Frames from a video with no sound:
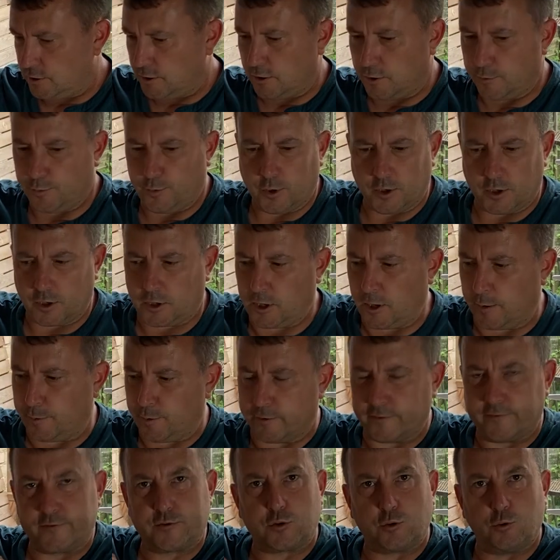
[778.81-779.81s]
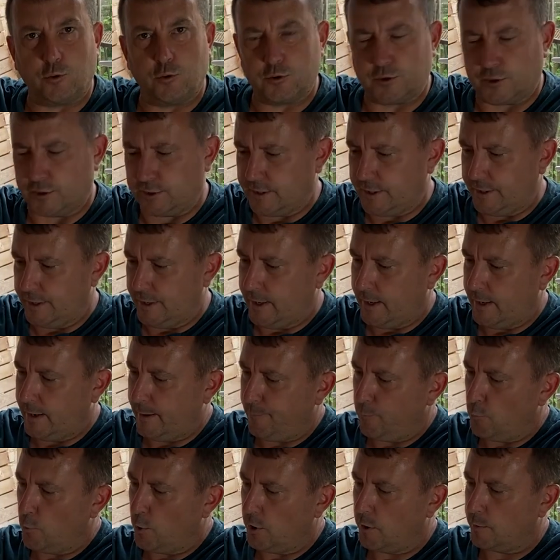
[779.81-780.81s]
I put a couple of saucers in there,
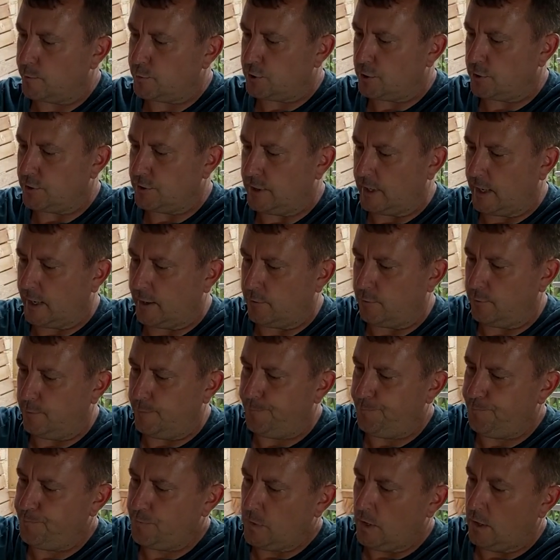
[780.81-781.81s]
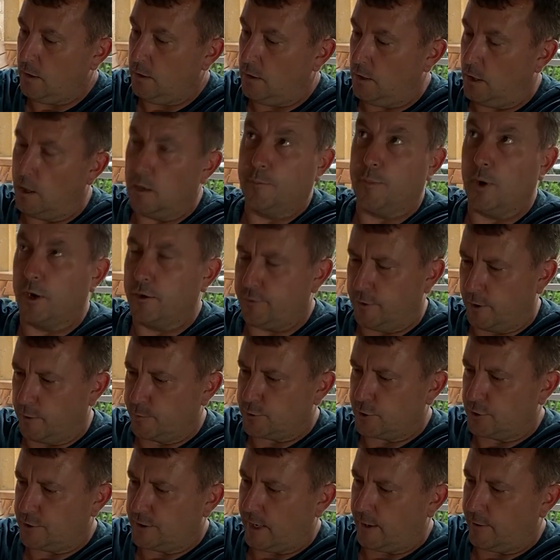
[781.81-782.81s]
one upside down, both
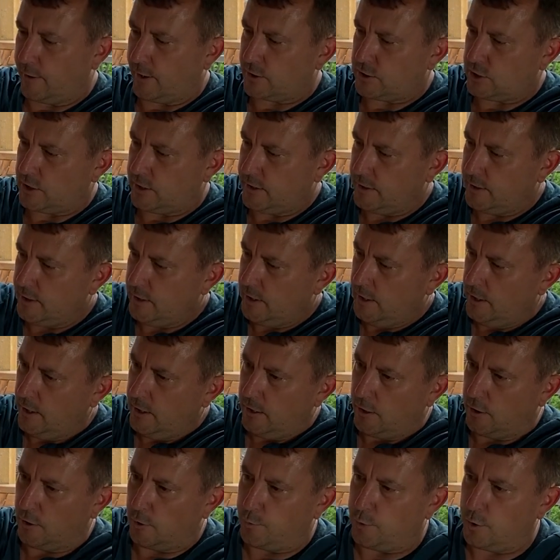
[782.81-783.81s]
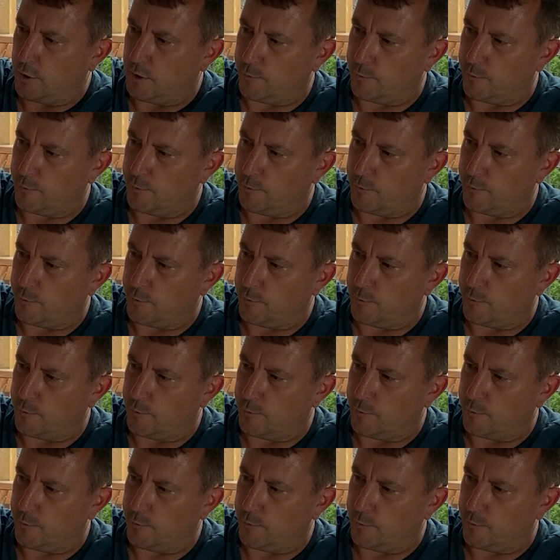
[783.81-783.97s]
upside down actually, and I put